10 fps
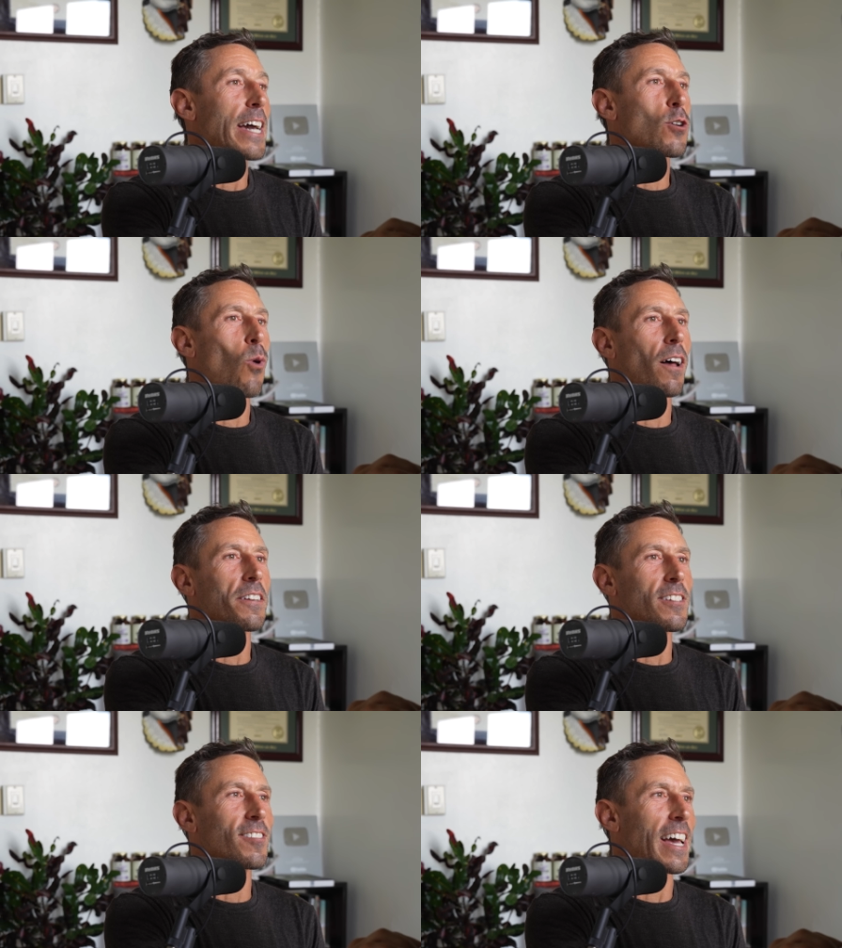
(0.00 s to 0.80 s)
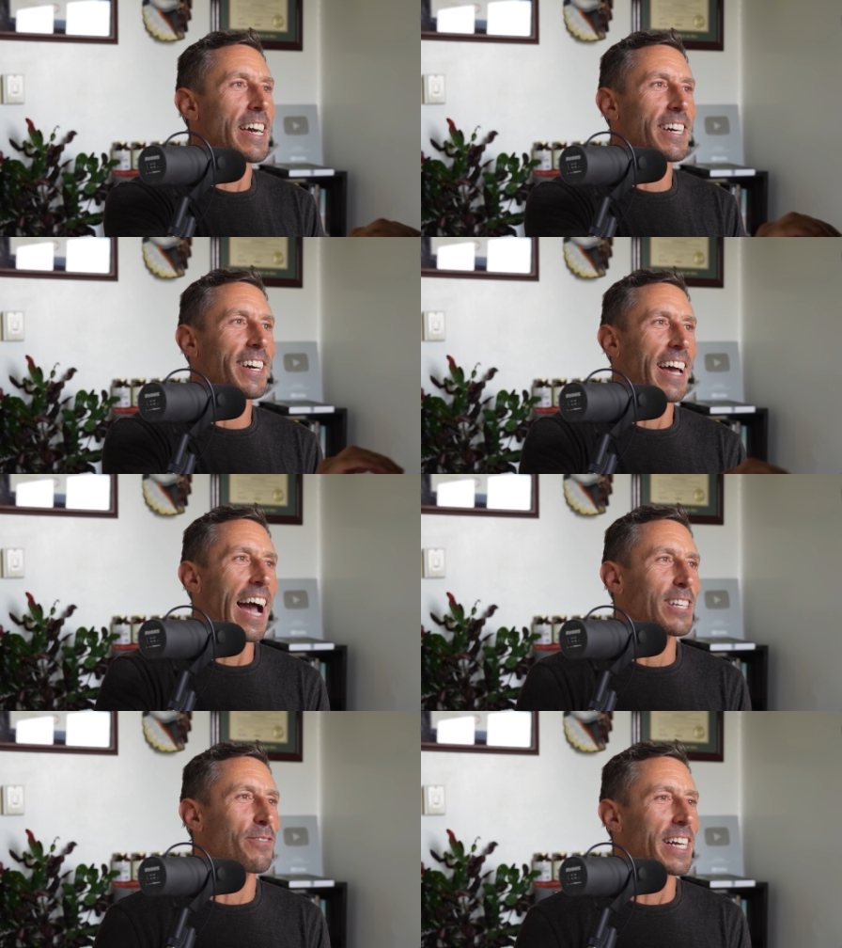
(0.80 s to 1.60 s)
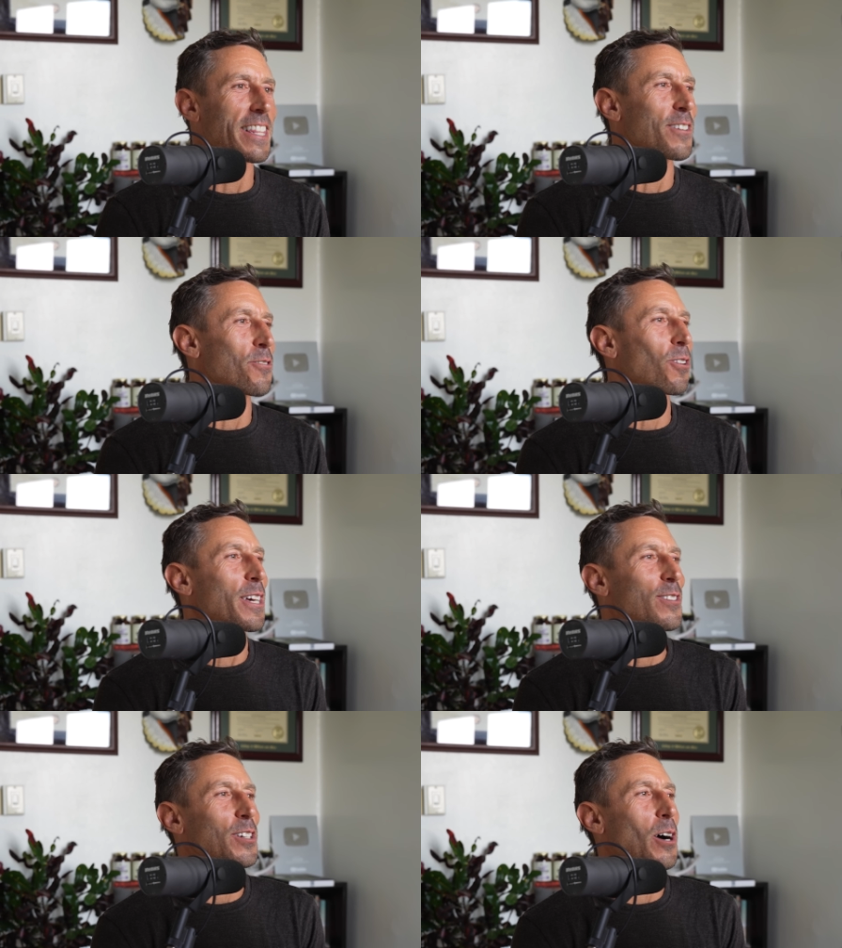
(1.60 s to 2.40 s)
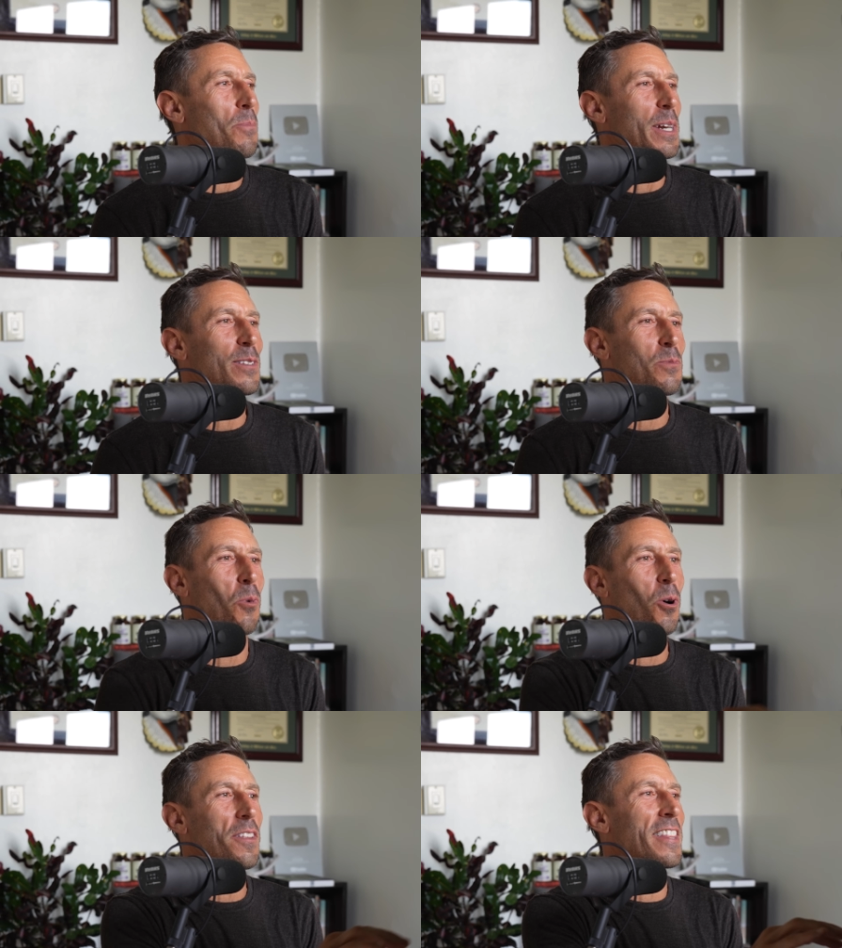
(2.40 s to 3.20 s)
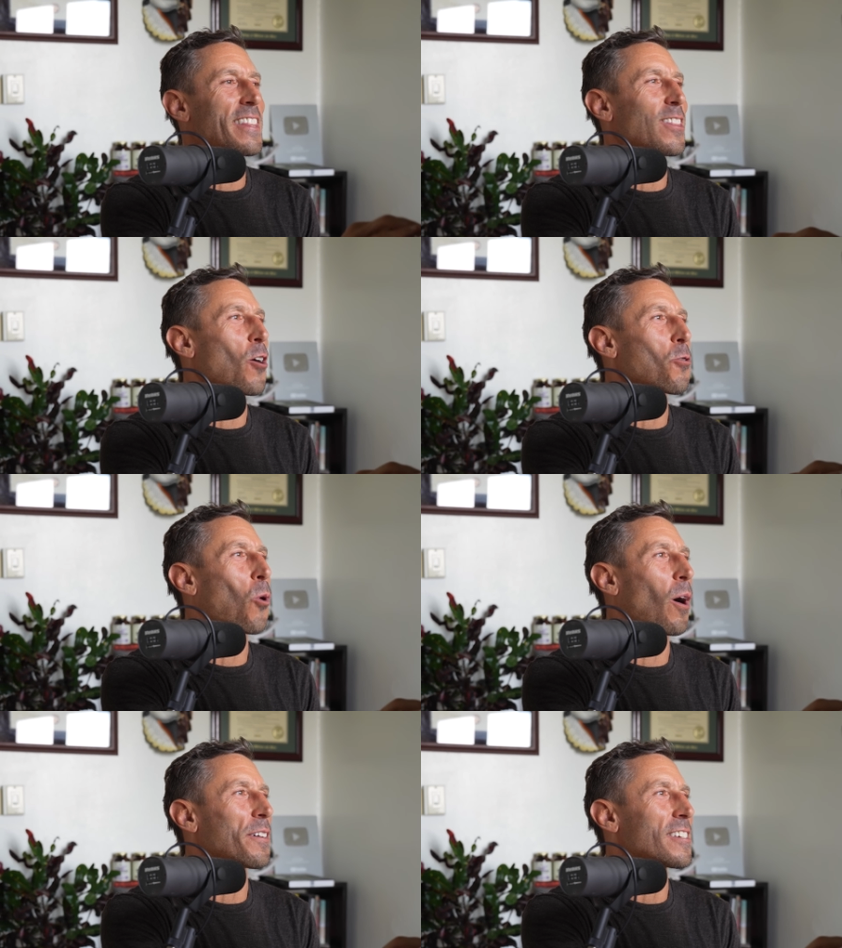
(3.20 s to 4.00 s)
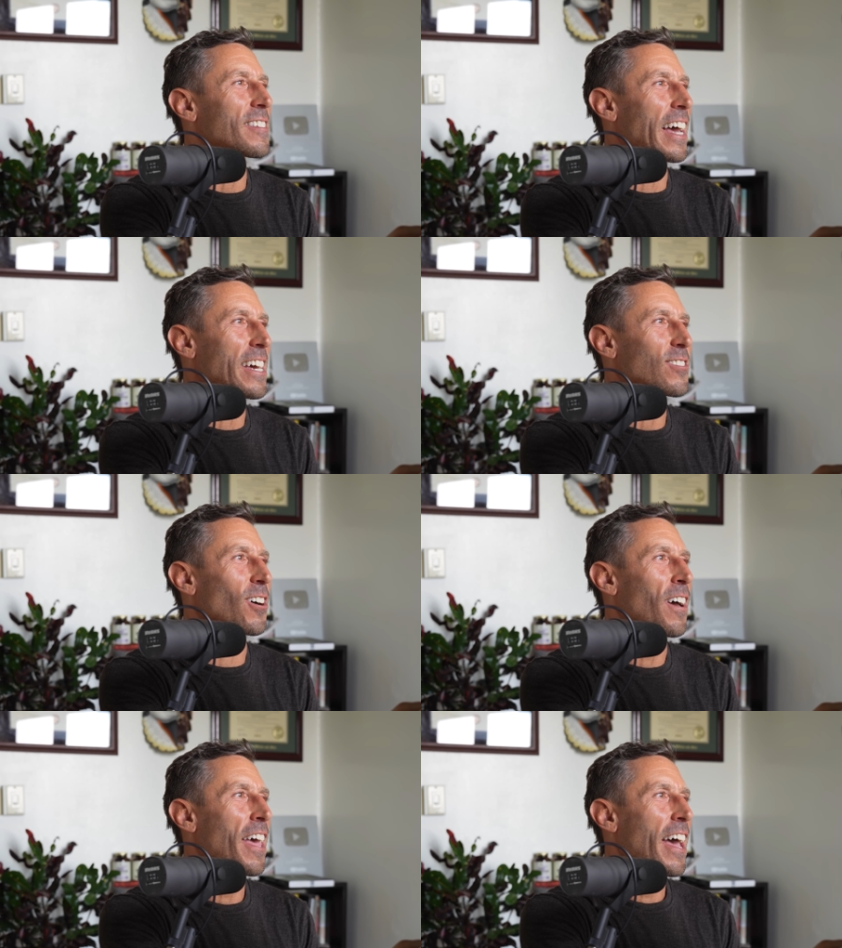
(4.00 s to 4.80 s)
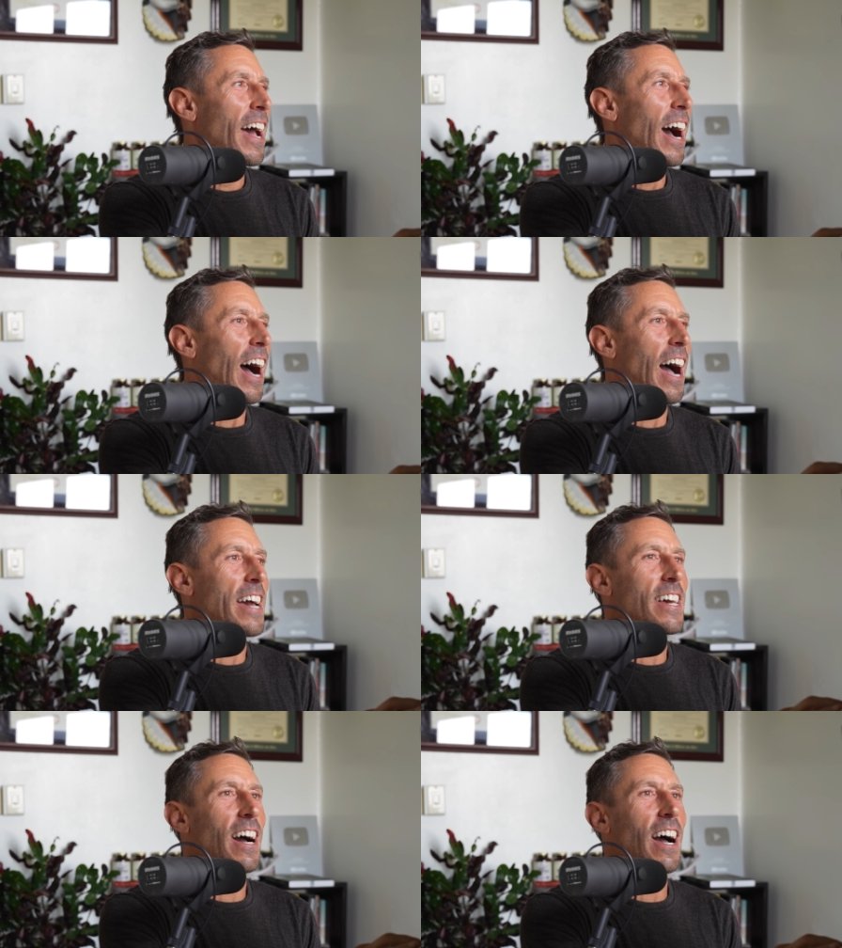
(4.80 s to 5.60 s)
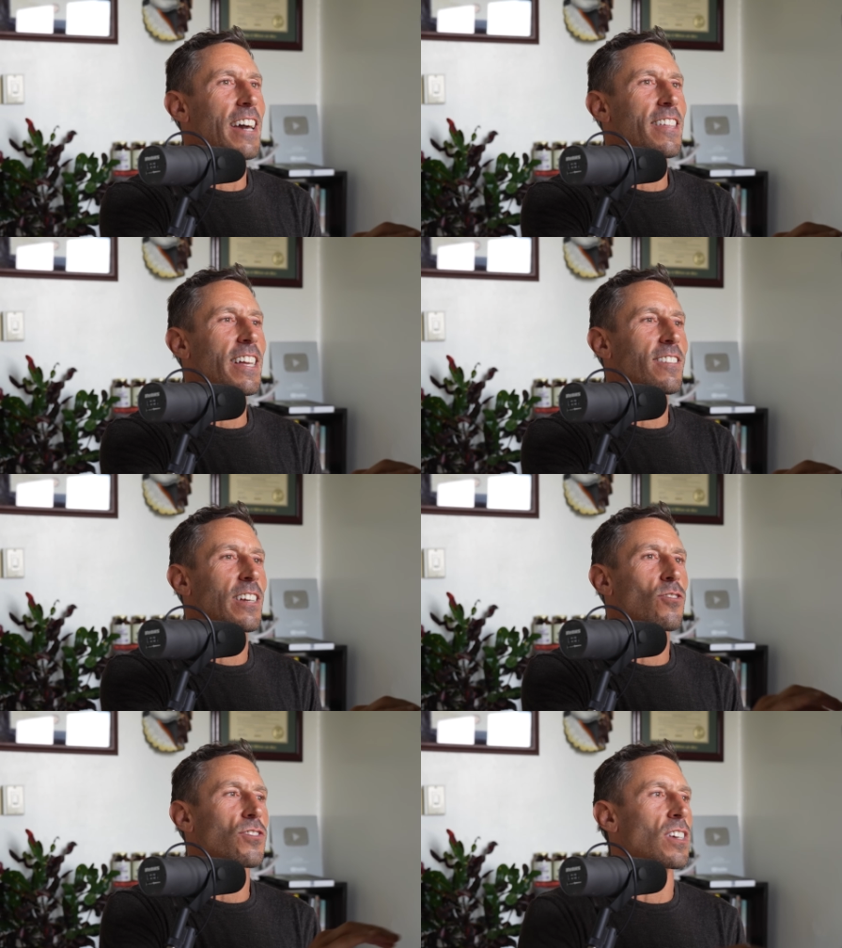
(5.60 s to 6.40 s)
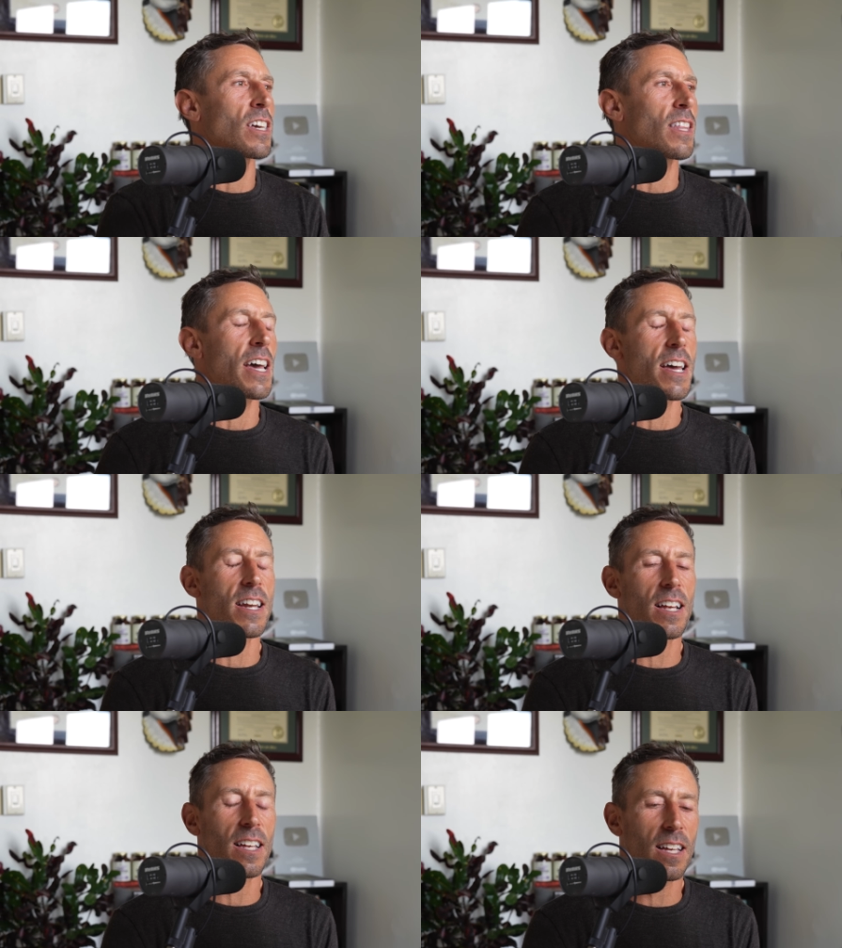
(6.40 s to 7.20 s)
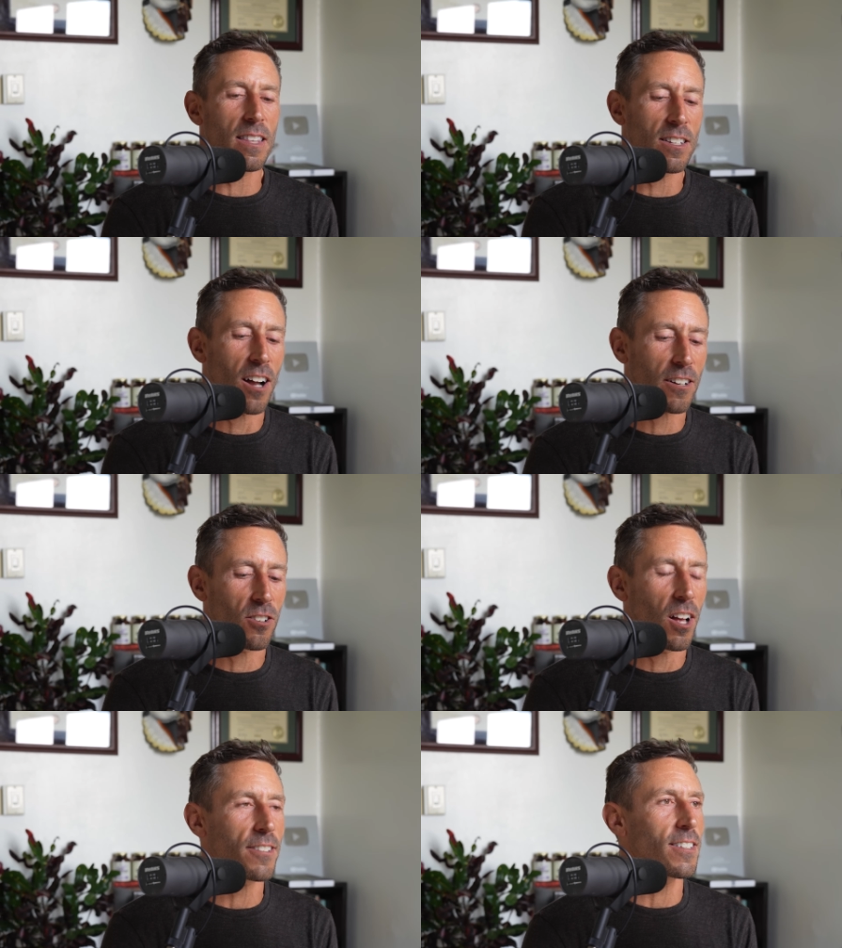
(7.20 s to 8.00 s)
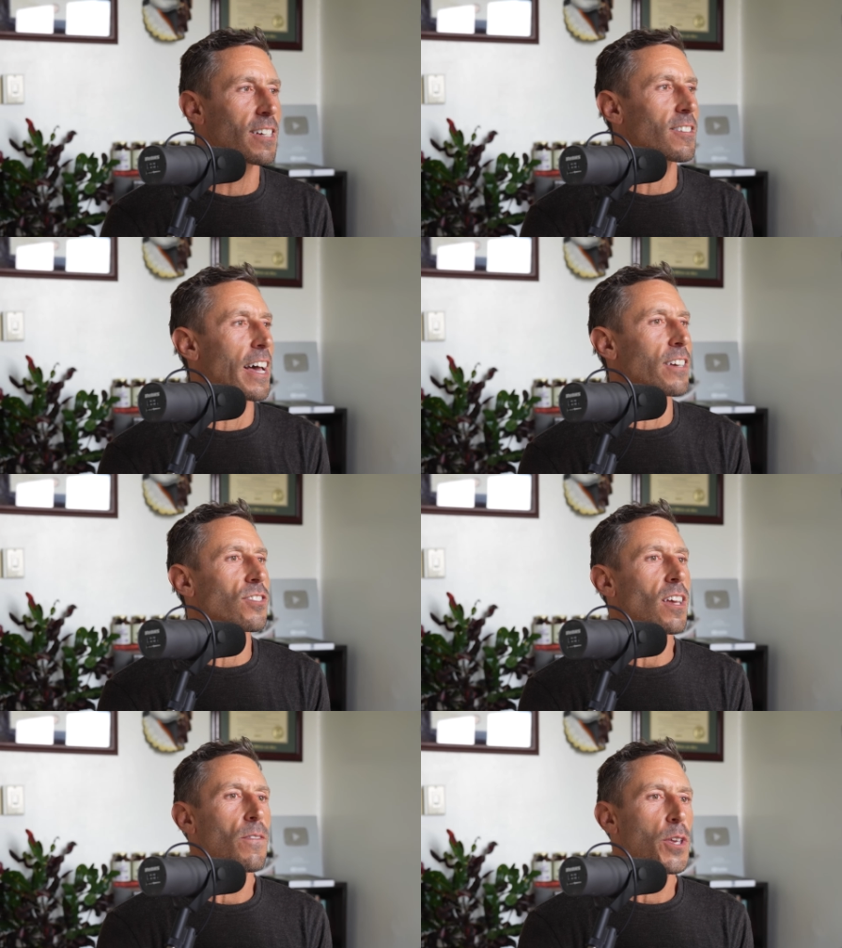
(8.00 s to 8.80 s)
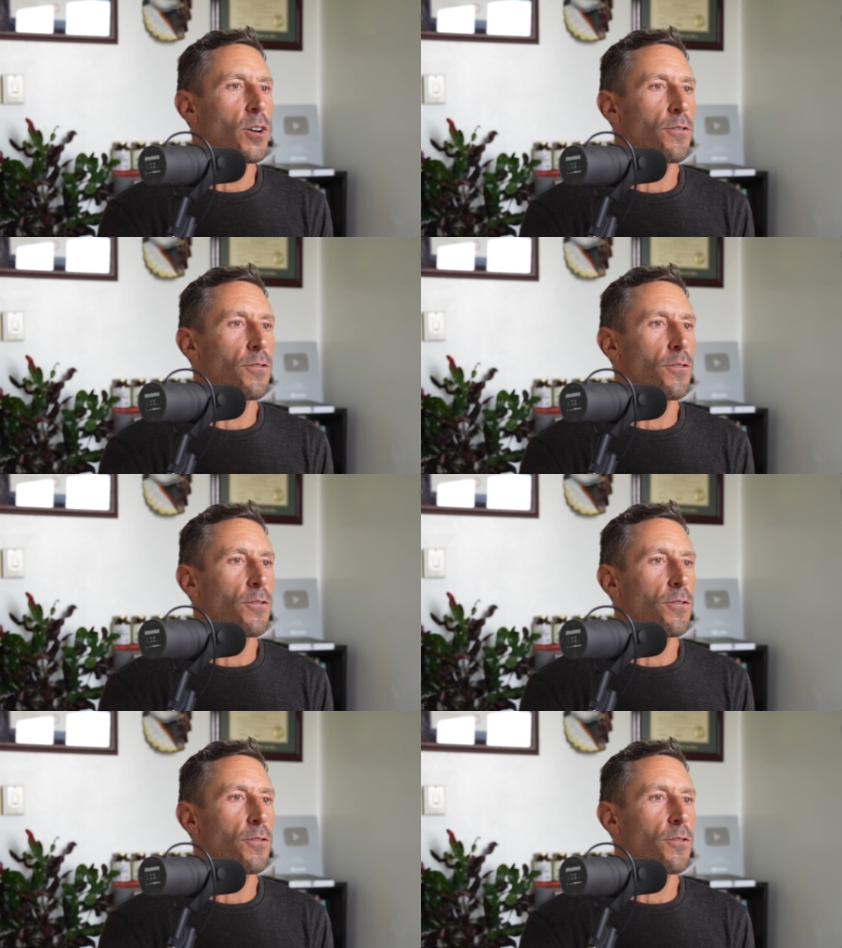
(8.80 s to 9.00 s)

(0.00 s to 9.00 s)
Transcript: high quality steak activated the nucleus accumbens more than low quality steak. So I, I think it's interesting that, that Doctor Lustig says